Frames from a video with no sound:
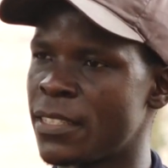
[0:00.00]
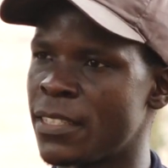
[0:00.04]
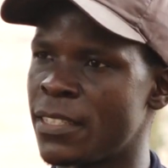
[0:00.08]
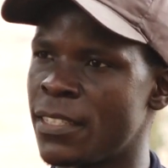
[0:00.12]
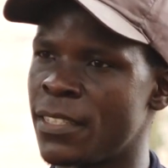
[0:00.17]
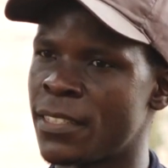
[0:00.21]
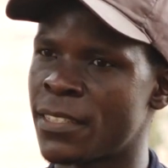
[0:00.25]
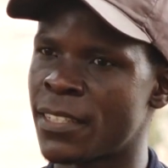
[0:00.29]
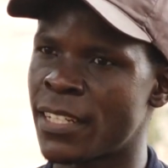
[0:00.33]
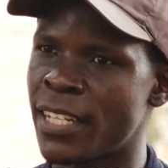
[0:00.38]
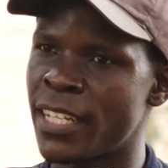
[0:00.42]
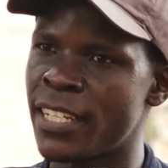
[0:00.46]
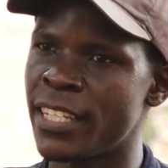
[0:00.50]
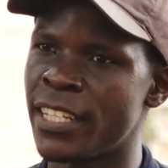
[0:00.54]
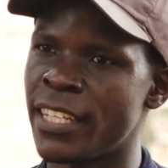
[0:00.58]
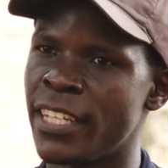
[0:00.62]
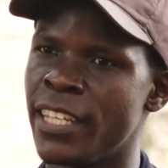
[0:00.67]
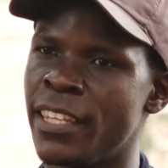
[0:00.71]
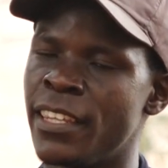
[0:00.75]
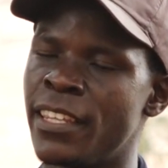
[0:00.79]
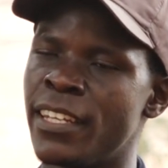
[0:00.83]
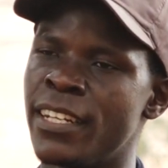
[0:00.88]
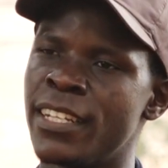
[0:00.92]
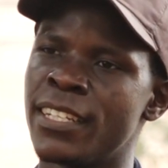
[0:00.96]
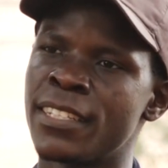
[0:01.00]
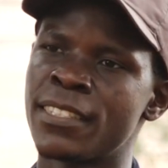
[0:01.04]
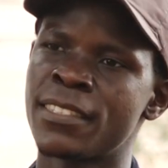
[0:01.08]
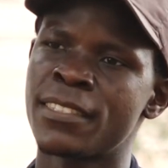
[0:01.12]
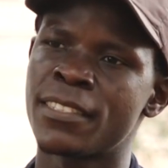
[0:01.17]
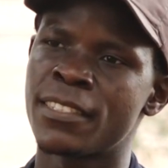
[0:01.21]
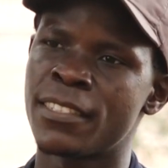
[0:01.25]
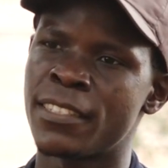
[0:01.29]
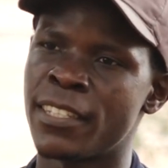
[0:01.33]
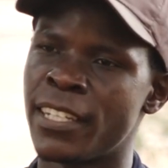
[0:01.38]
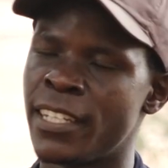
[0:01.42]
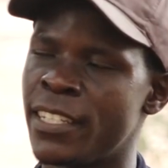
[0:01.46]
is running in the
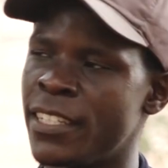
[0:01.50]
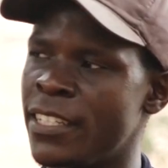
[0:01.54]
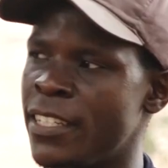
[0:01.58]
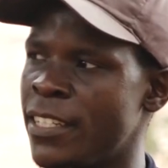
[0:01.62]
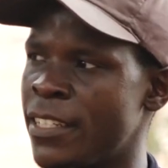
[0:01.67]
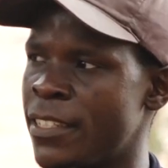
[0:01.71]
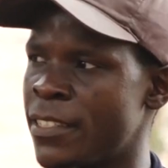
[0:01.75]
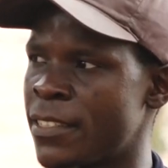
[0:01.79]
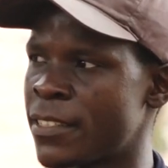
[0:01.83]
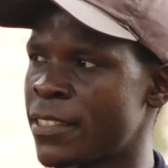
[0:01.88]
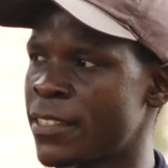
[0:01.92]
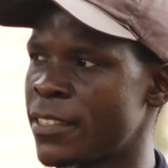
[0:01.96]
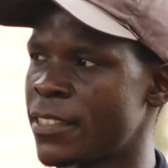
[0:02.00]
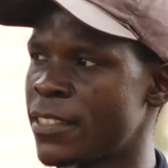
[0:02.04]
next 10 years.